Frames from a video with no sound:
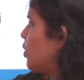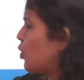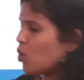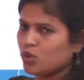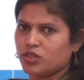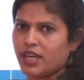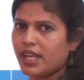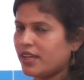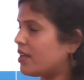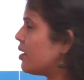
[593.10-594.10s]
rows,
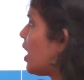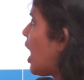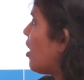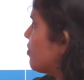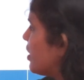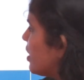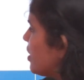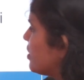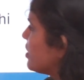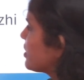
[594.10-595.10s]
right?
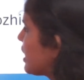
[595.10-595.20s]
After this